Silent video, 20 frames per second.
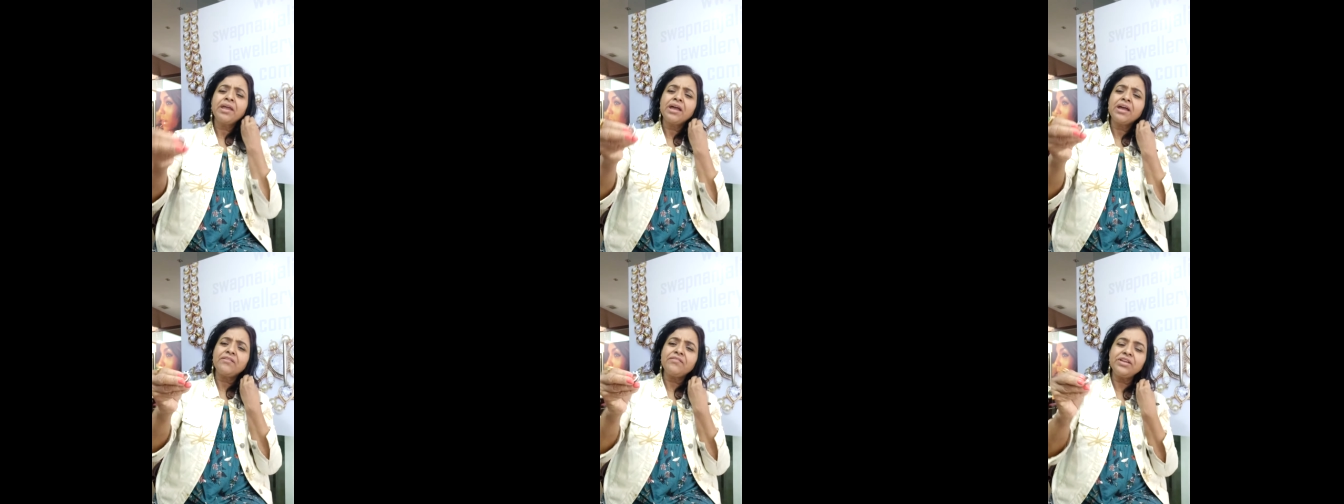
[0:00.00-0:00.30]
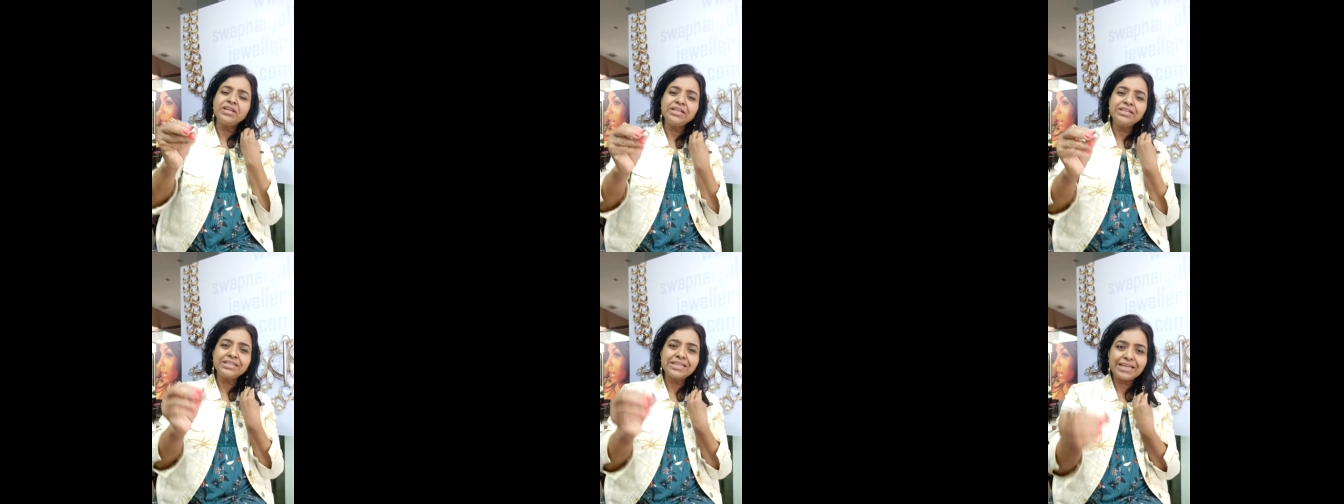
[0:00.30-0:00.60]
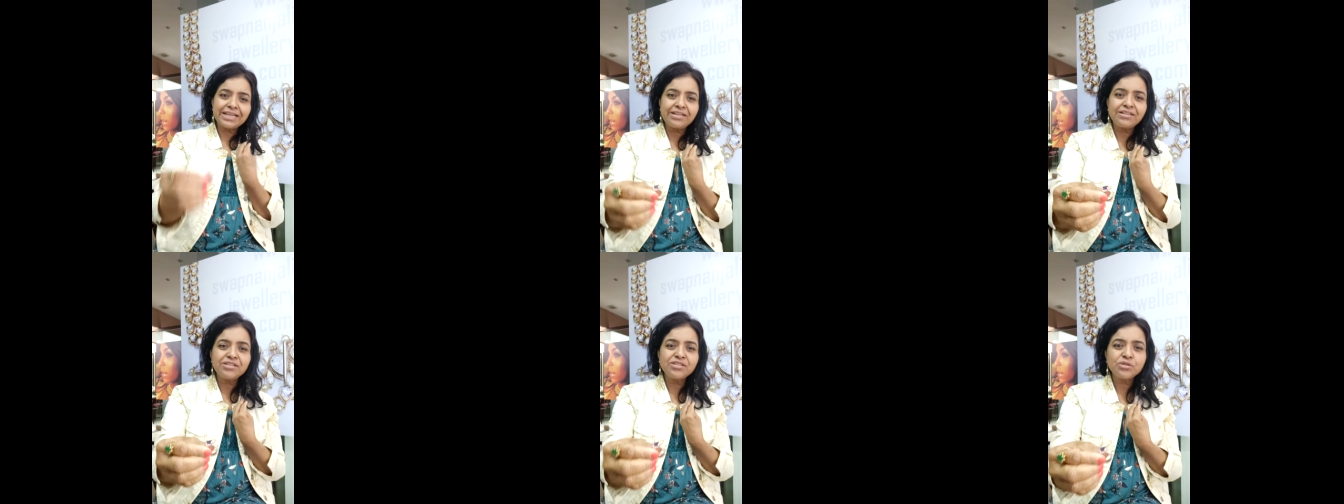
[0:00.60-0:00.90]
having
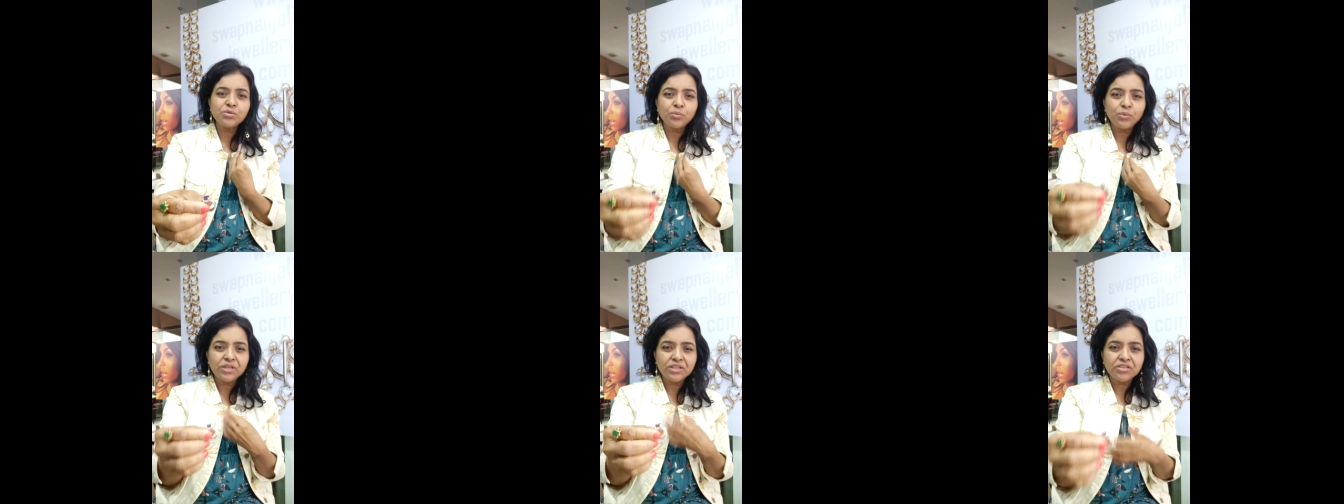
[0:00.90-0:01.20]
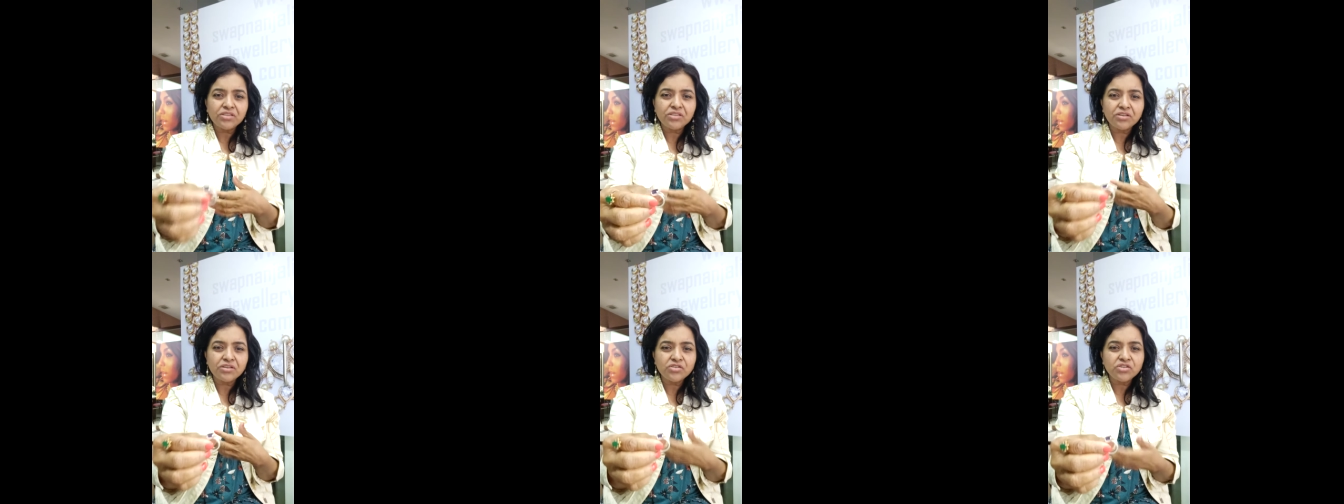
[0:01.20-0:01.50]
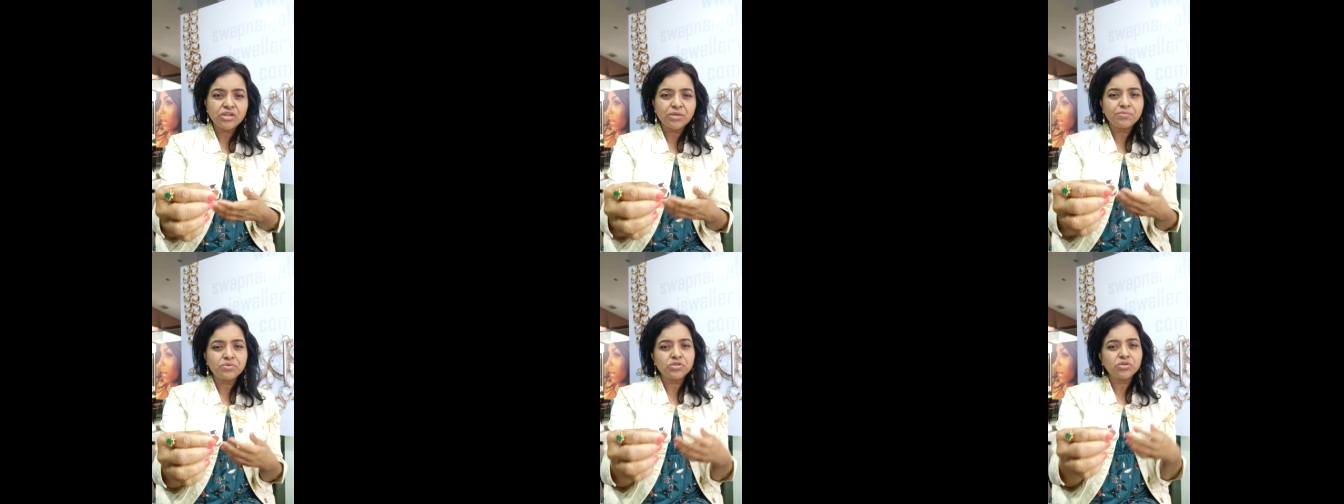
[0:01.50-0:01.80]
dealt with
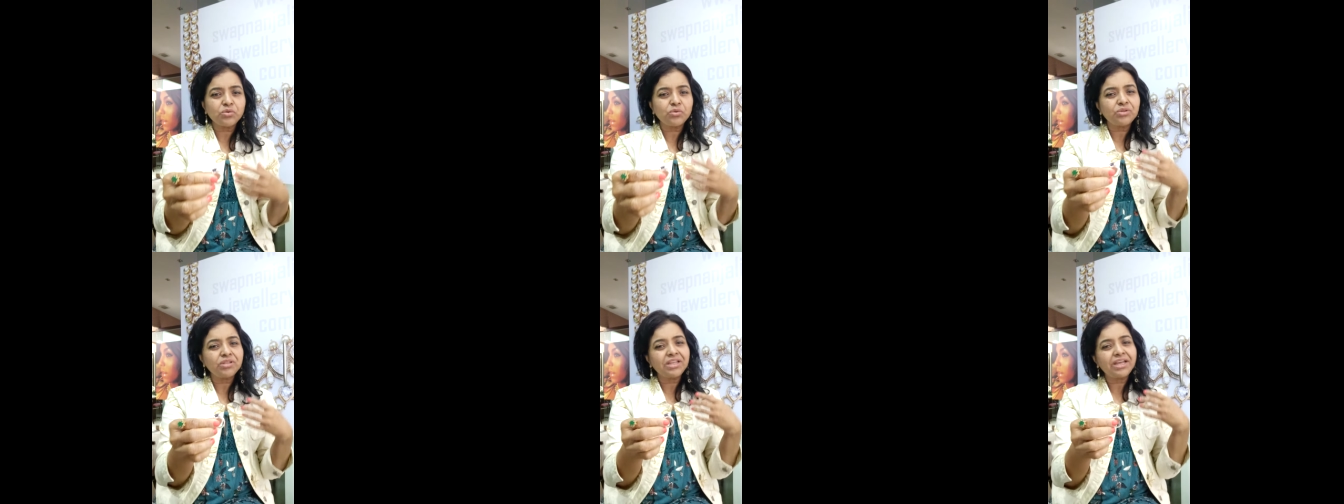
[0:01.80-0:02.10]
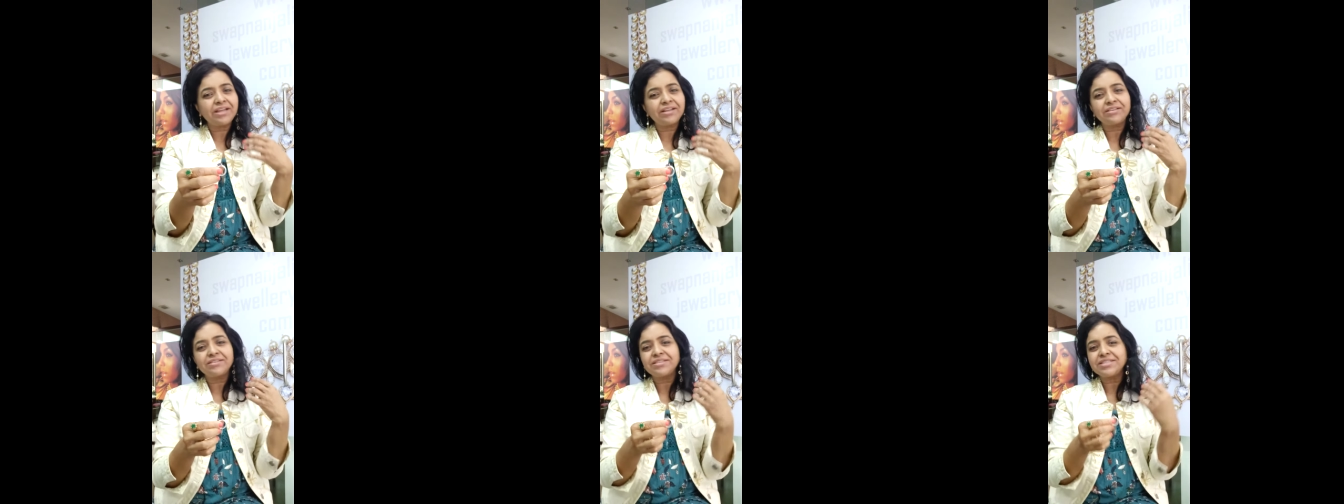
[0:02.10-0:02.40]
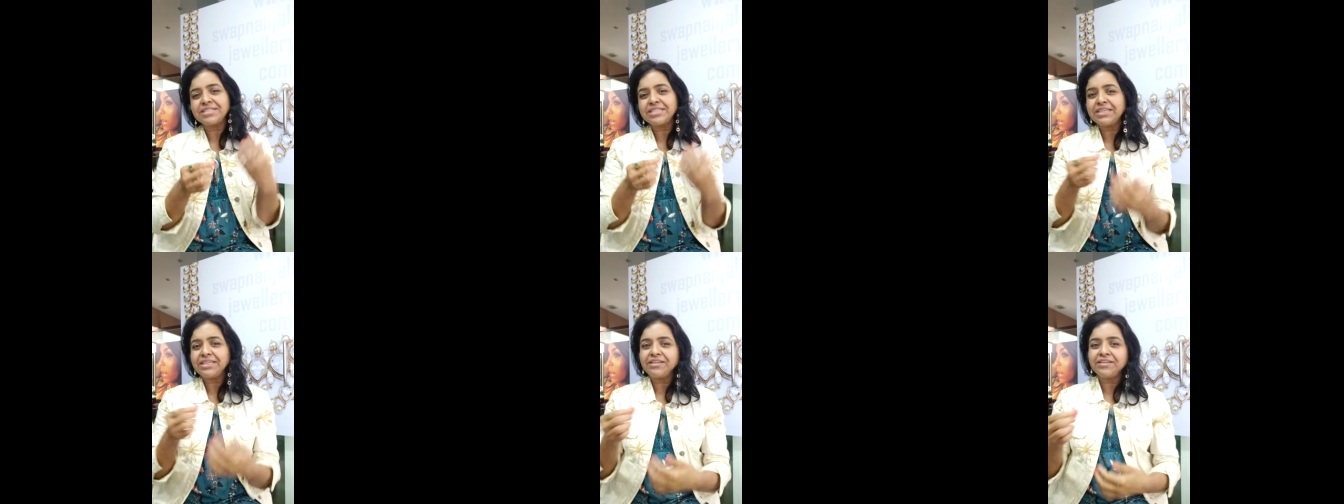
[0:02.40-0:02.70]
gemstone and
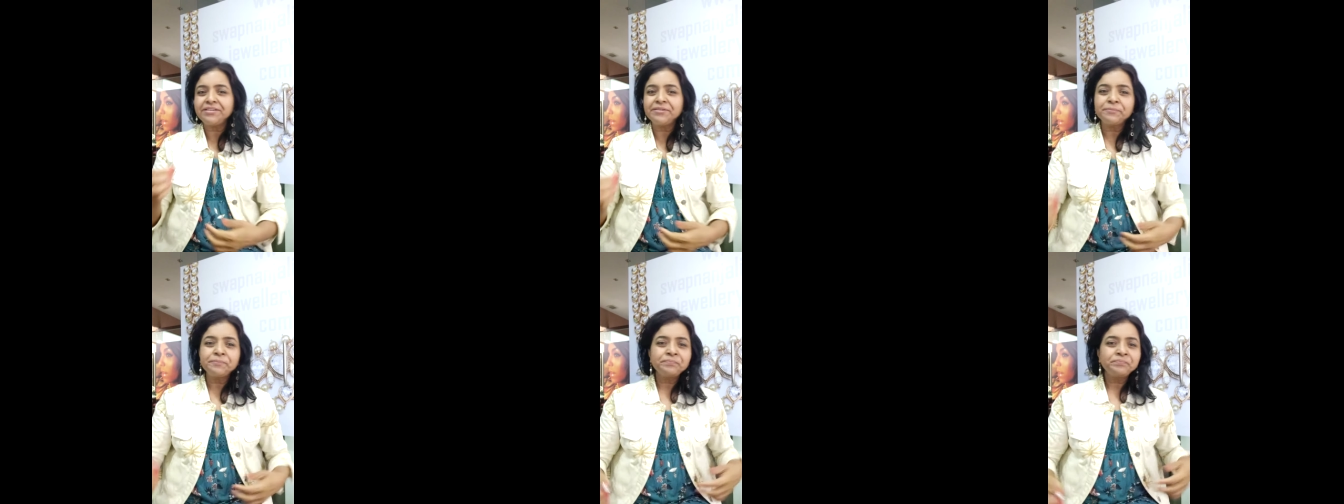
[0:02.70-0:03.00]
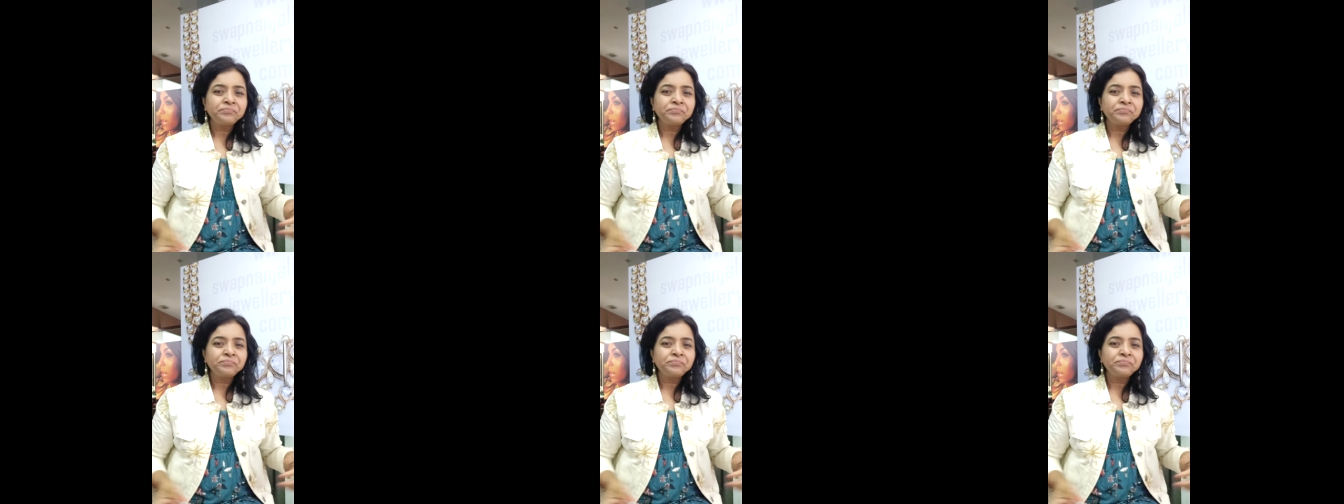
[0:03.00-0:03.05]
seeing